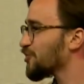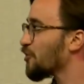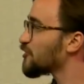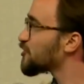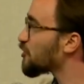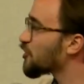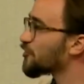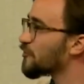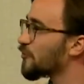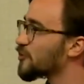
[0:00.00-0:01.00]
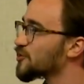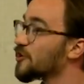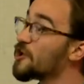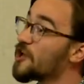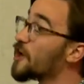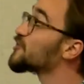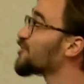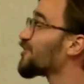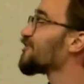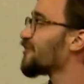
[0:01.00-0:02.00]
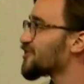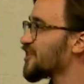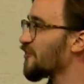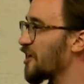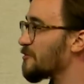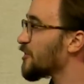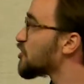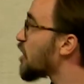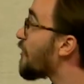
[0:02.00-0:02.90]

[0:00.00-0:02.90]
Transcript: circular version of our image.